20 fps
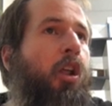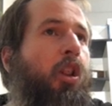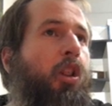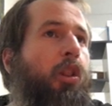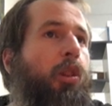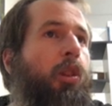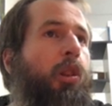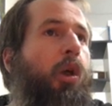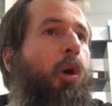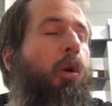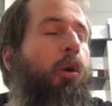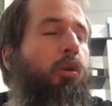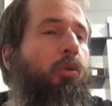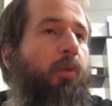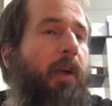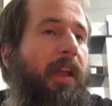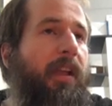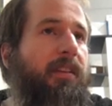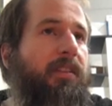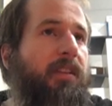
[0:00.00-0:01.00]
lower
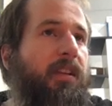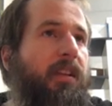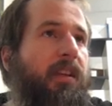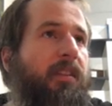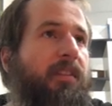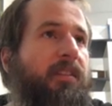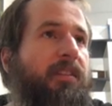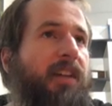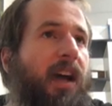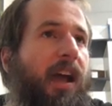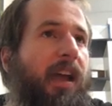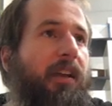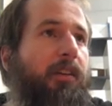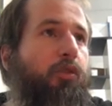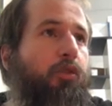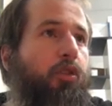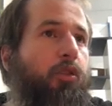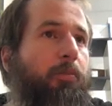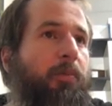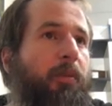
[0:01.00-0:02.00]
rate in the diet
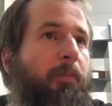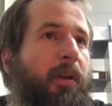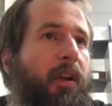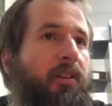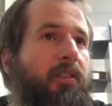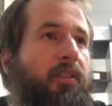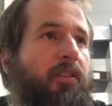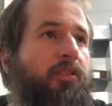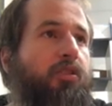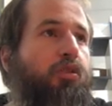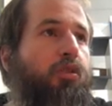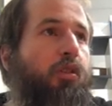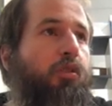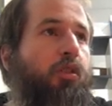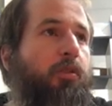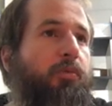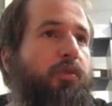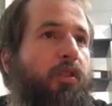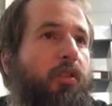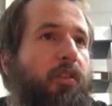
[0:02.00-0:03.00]
group compared to the control
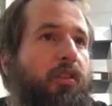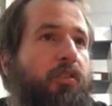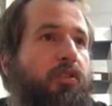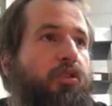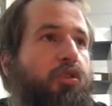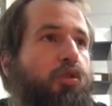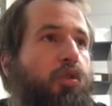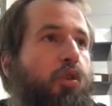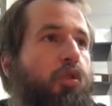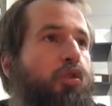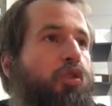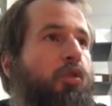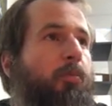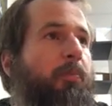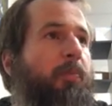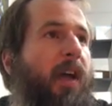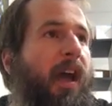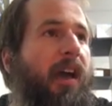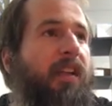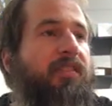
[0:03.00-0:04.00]
group. So the control
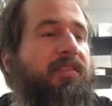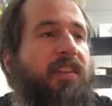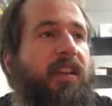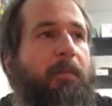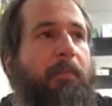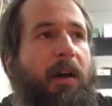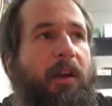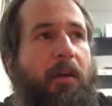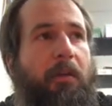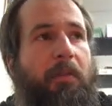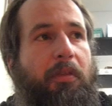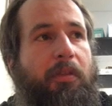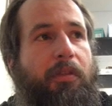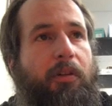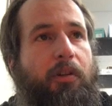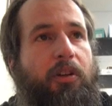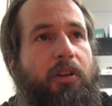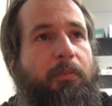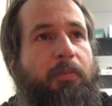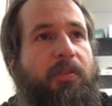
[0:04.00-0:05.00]
group had, say, about a
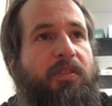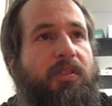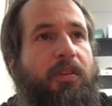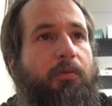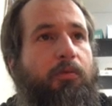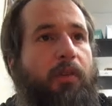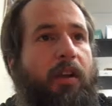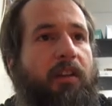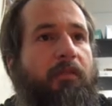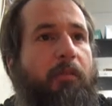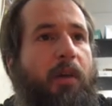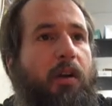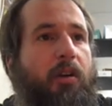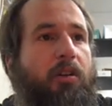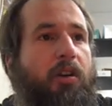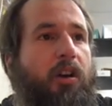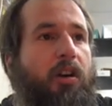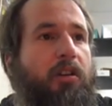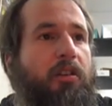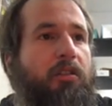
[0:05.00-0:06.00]
30% rate
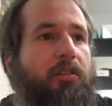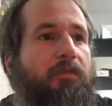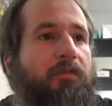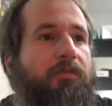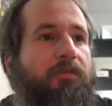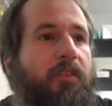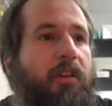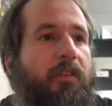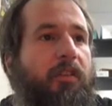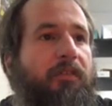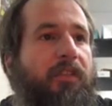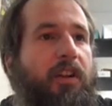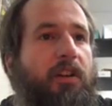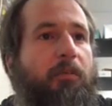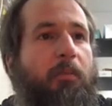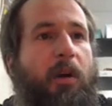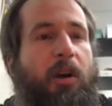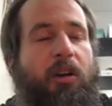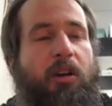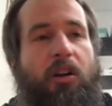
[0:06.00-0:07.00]
of
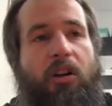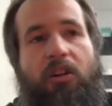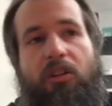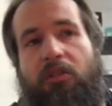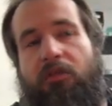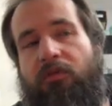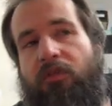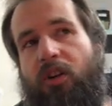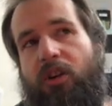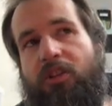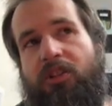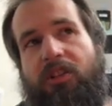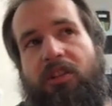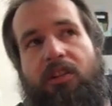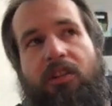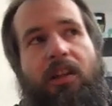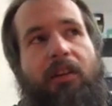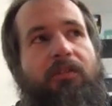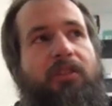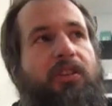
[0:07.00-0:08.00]
fatal myocardial infarction
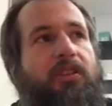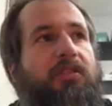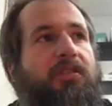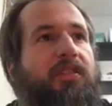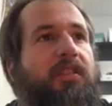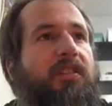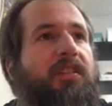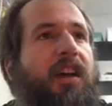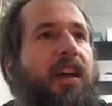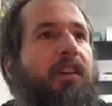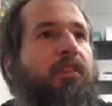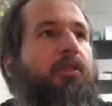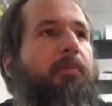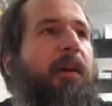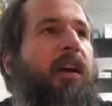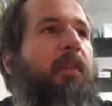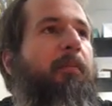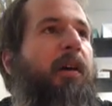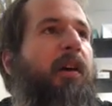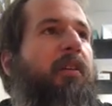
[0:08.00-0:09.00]
in 11 years, and the diet group
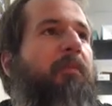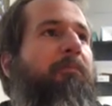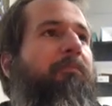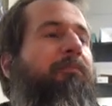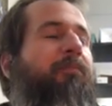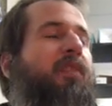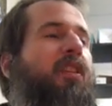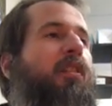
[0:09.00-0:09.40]
had about an